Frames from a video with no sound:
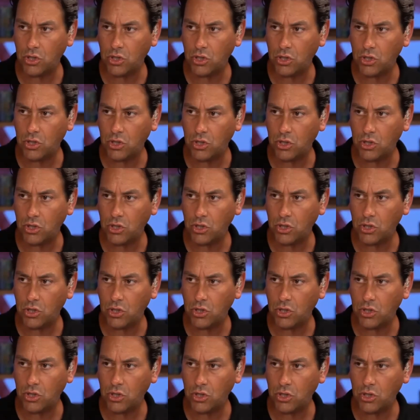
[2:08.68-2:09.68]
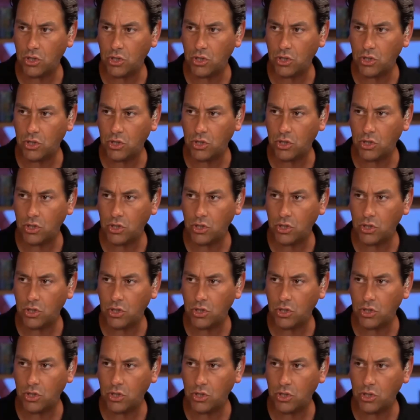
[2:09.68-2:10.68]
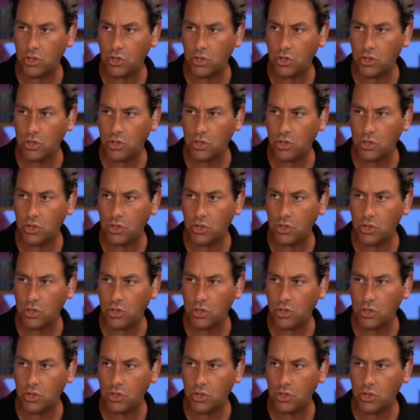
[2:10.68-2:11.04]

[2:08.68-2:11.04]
No one is speaking in this clip.